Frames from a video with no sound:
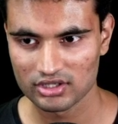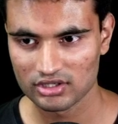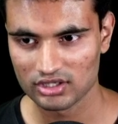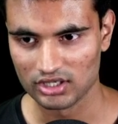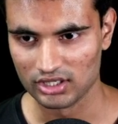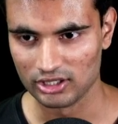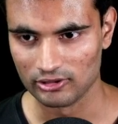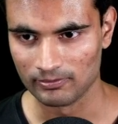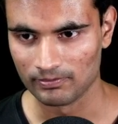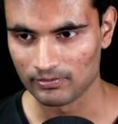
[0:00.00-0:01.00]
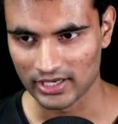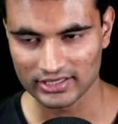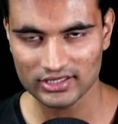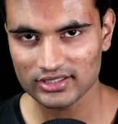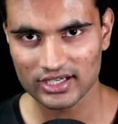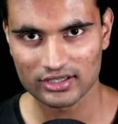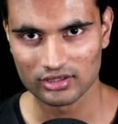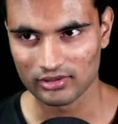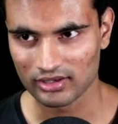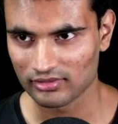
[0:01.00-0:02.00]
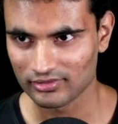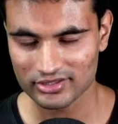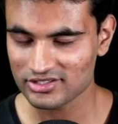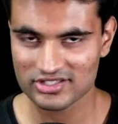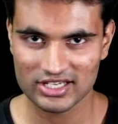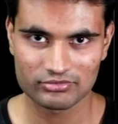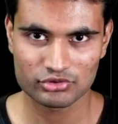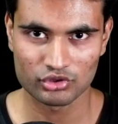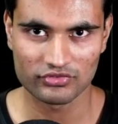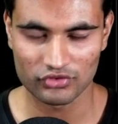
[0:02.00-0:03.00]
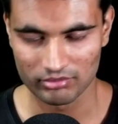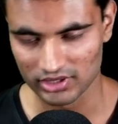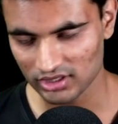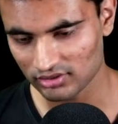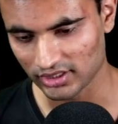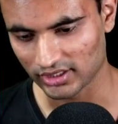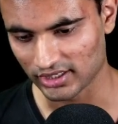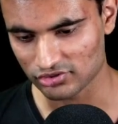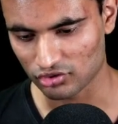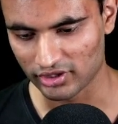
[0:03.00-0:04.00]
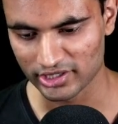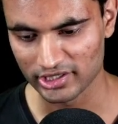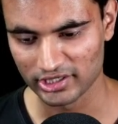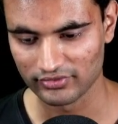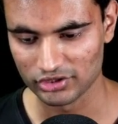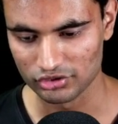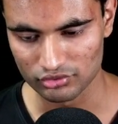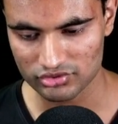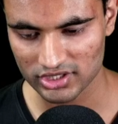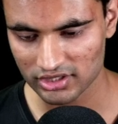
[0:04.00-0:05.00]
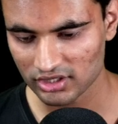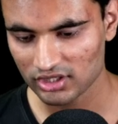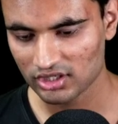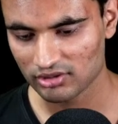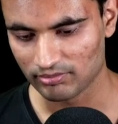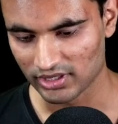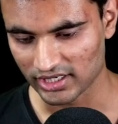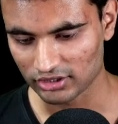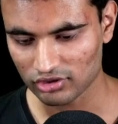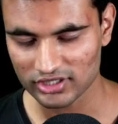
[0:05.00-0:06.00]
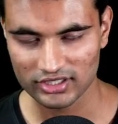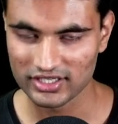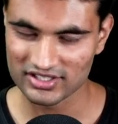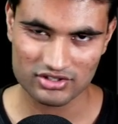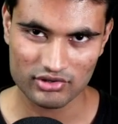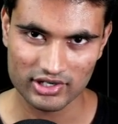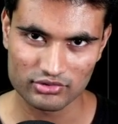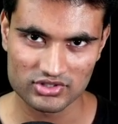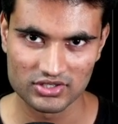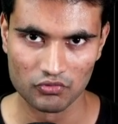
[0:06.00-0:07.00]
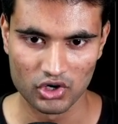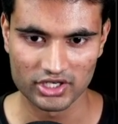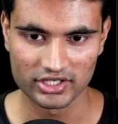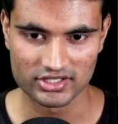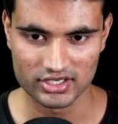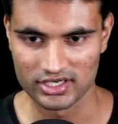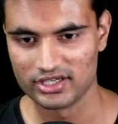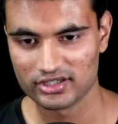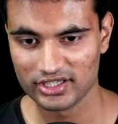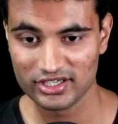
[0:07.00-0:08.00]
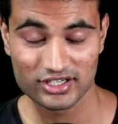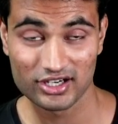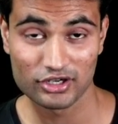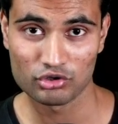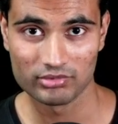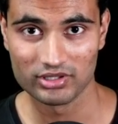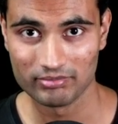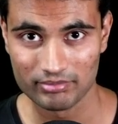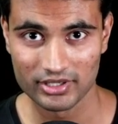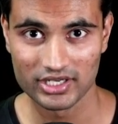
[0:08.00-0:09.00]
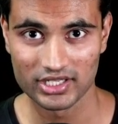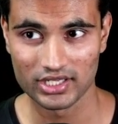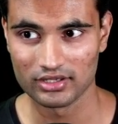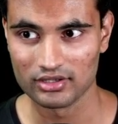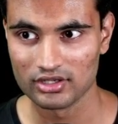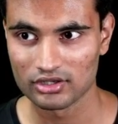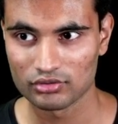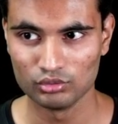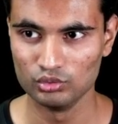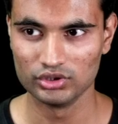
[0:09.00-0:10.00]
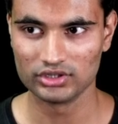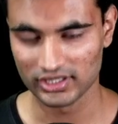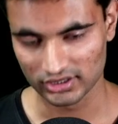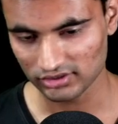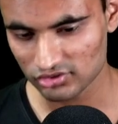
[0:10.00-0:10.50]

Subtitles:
I think that it's the same story for me. Like I saw it and never used it, but I thought that let's try to see what it is, and it turned out to be the pretty cool thing.